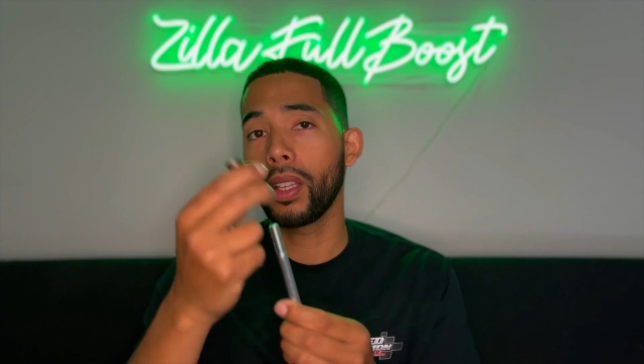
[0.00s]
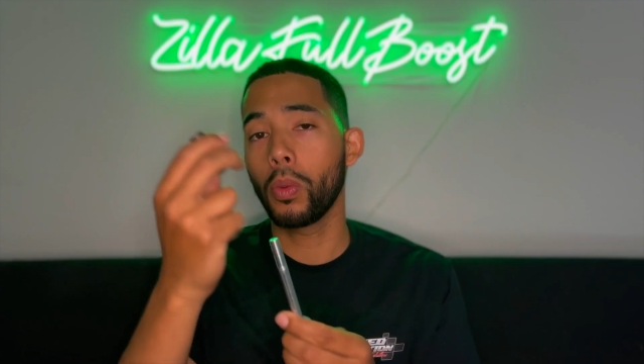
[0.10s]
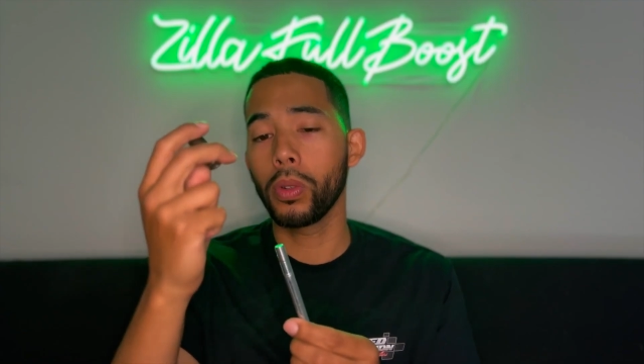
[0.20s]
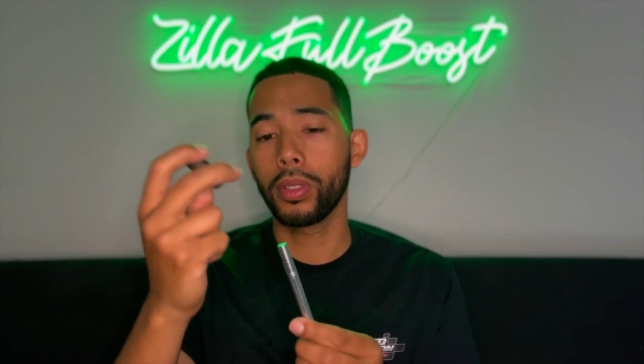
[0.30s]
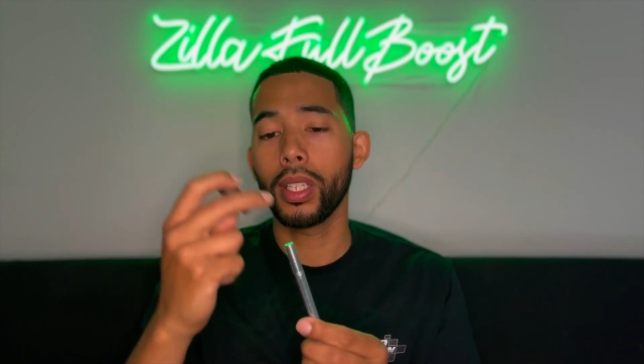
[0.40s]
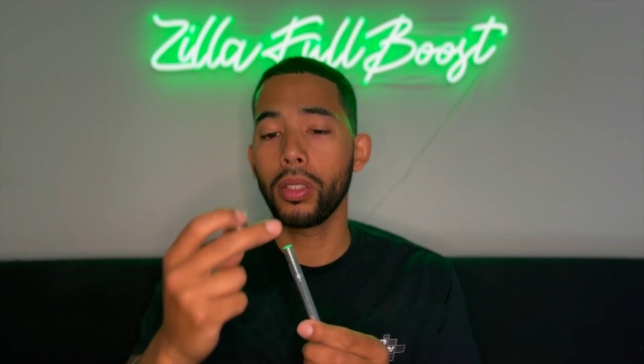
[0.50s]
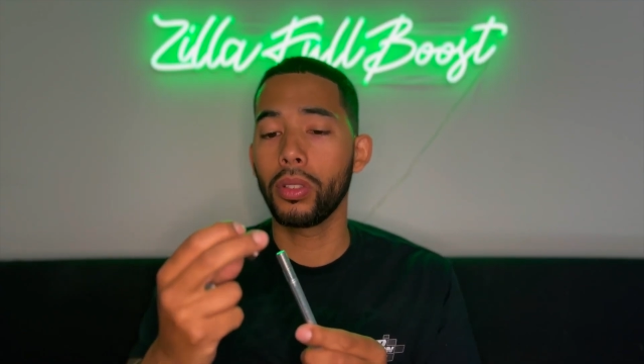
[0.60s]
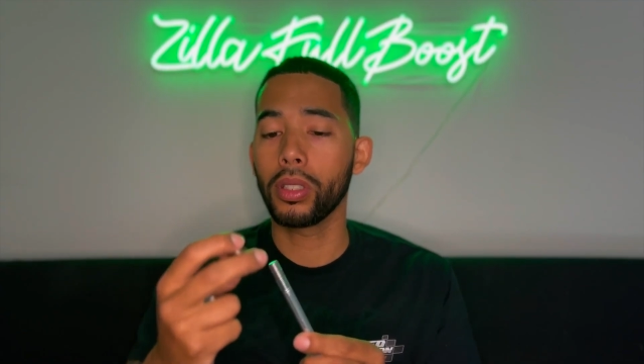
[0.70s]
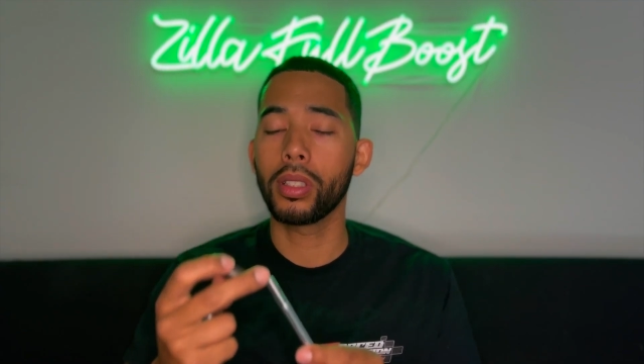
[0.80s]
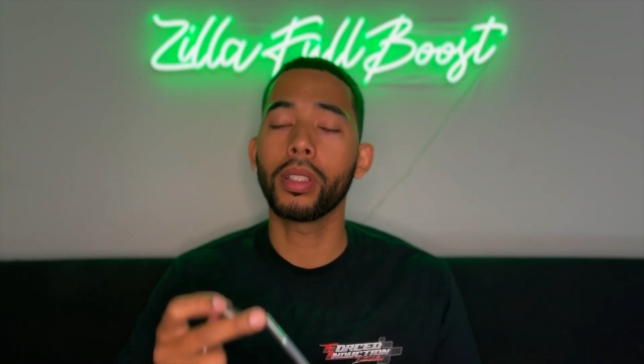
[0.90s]
will send you
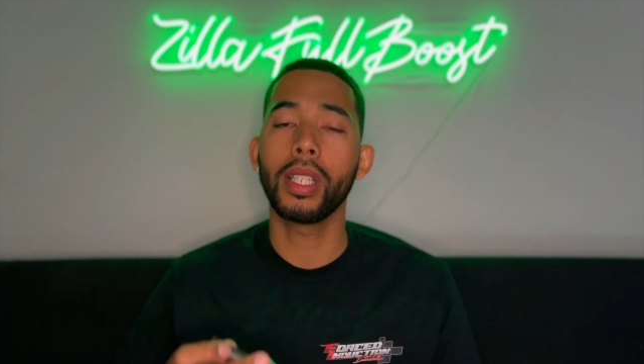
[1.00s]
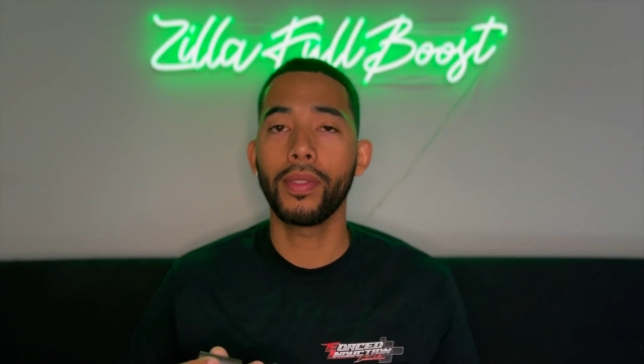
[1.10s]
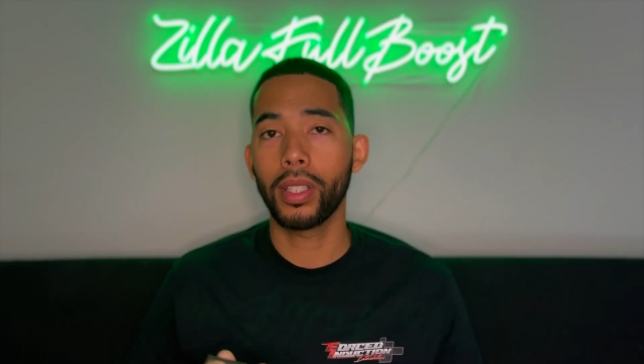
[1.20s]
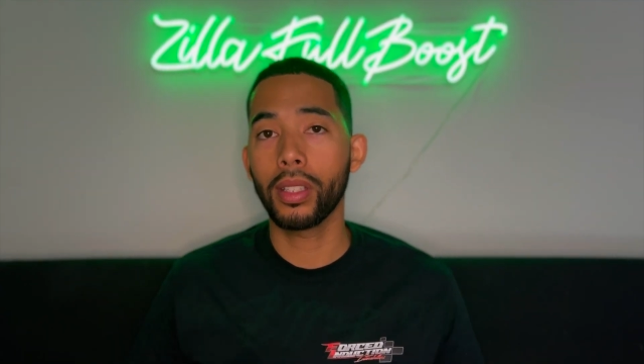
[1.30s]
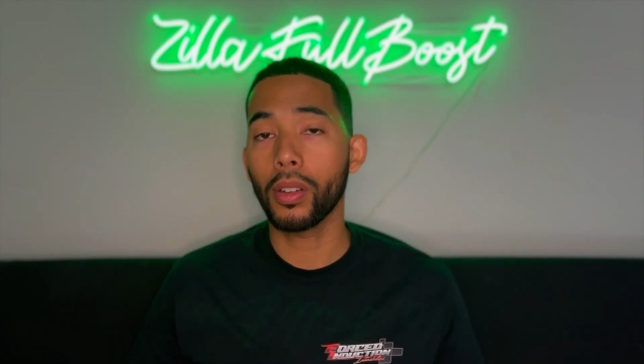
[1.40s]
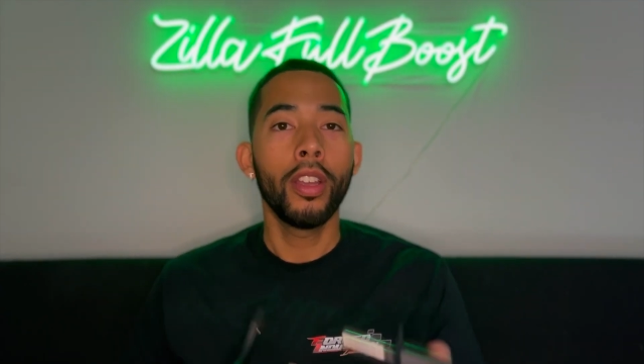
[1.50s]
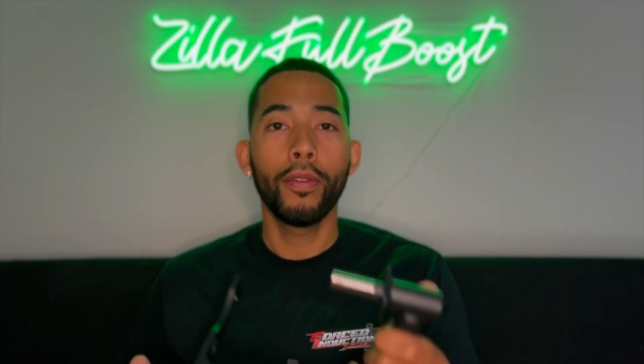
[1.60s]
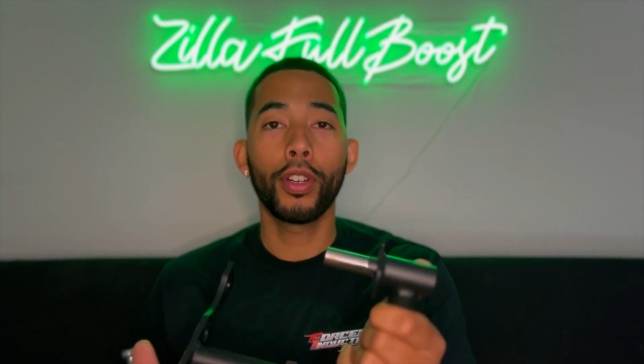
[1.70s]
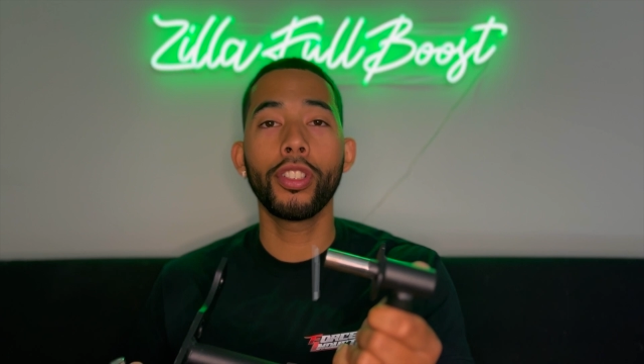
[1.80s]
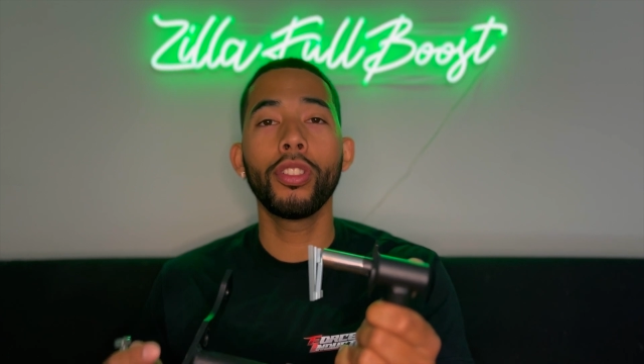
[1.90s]
just the sleeve itself.
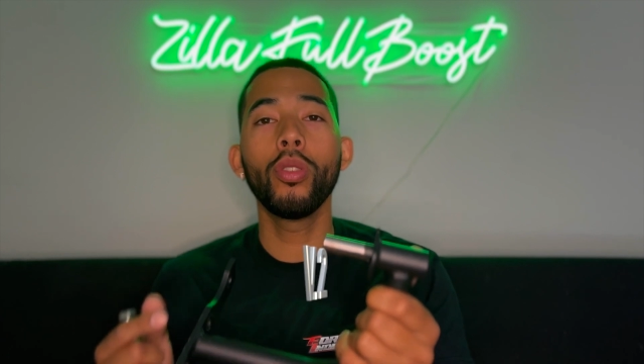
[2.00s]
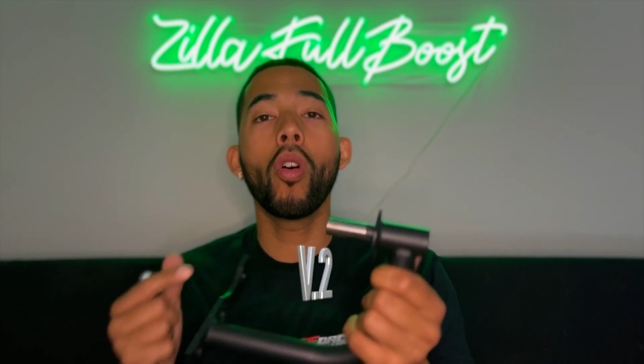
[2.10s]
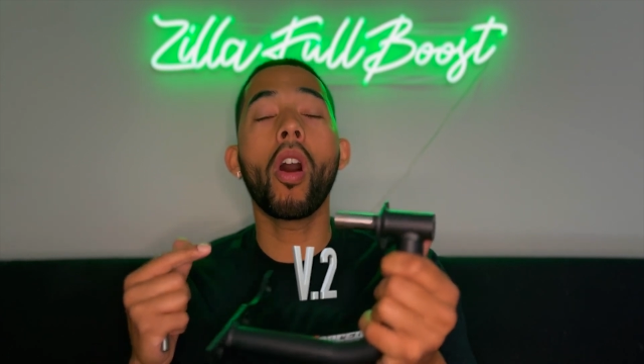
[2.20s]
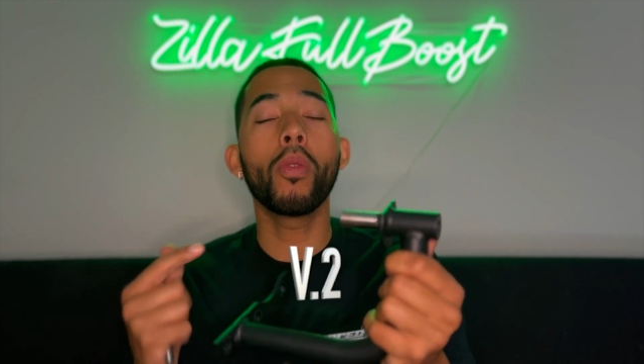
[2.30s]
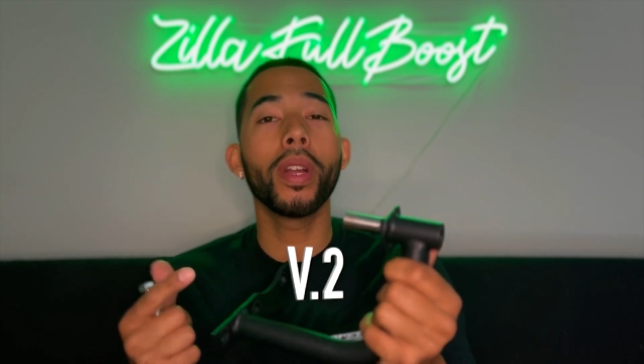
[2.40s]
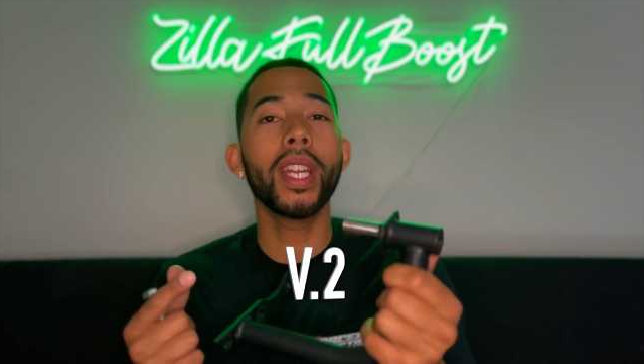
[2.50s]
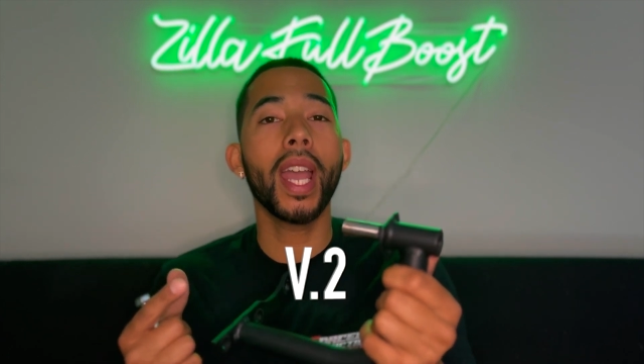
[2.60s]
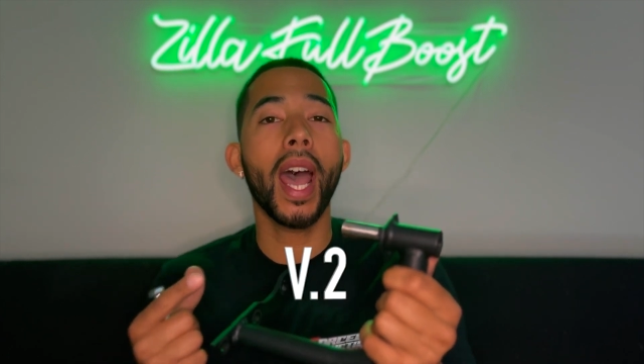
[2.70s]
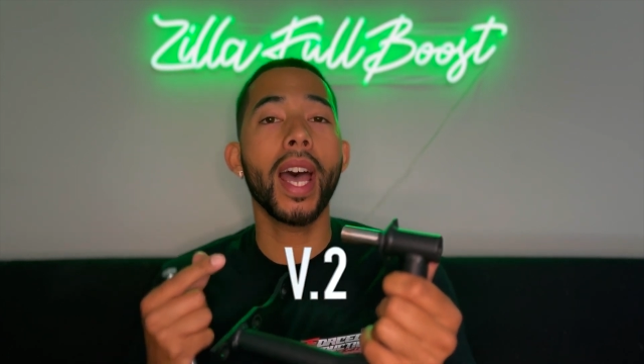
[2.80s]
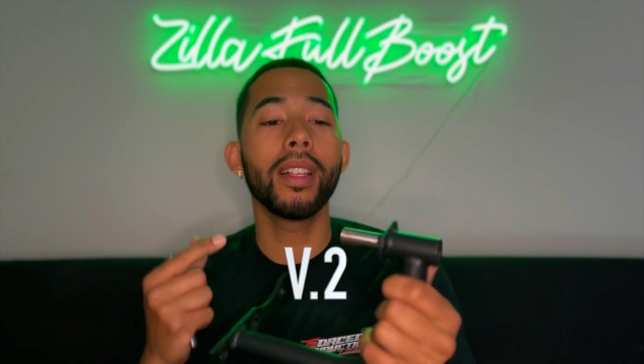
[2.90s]
Version 2 already
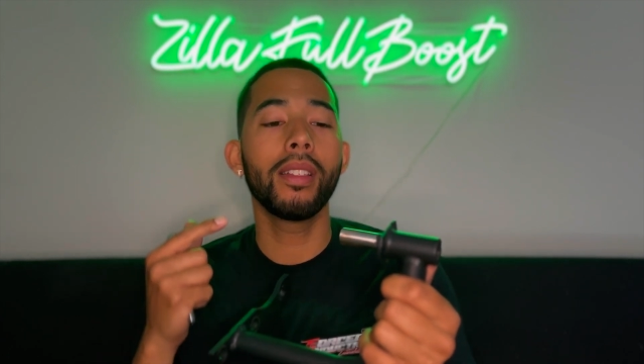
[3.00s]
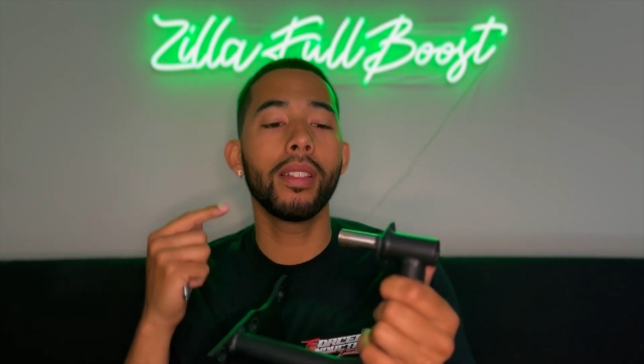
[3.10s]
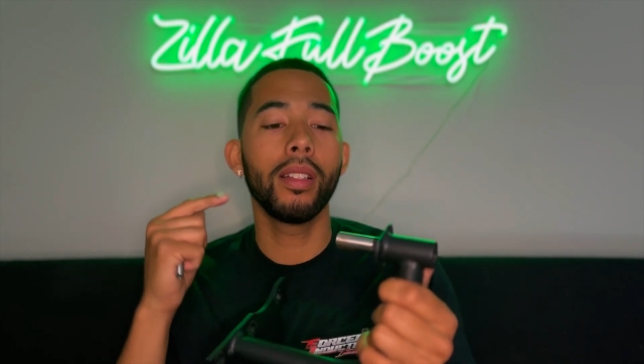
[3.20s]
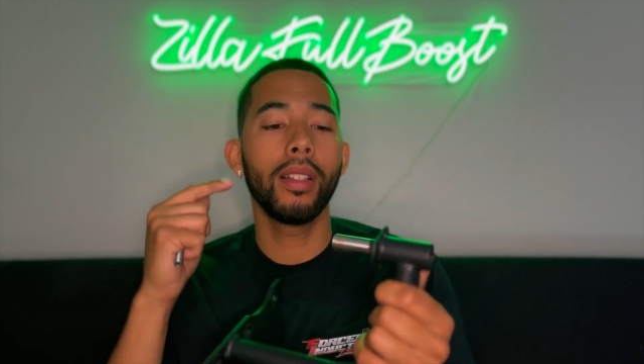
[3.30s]
has